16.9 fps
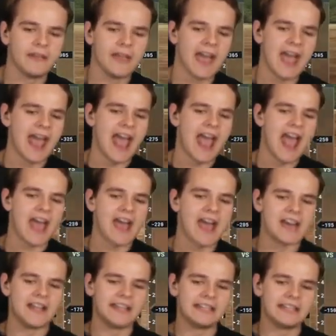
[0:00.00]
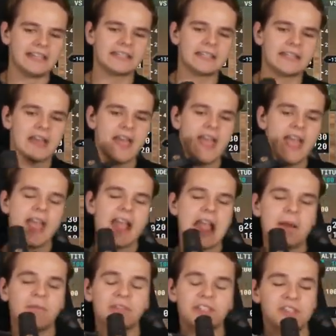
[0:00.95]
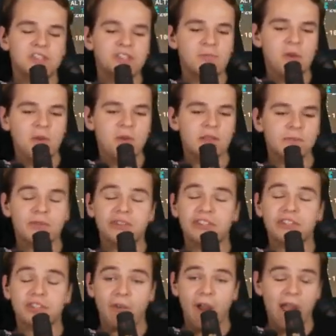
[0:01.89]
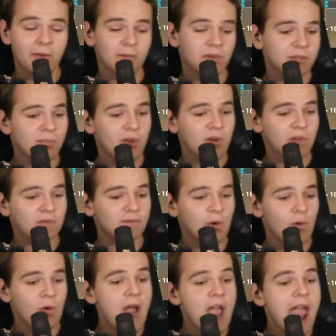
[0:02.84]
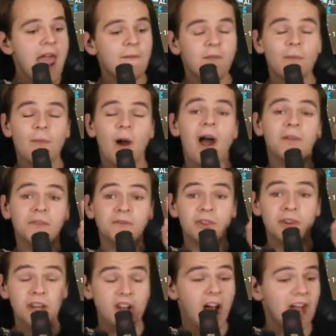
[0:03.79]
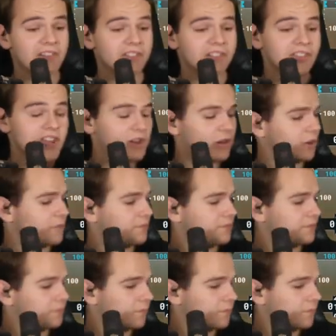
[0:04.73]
Yes! It was smooth, it was great, it was beautiful. And from 130 knots to zero.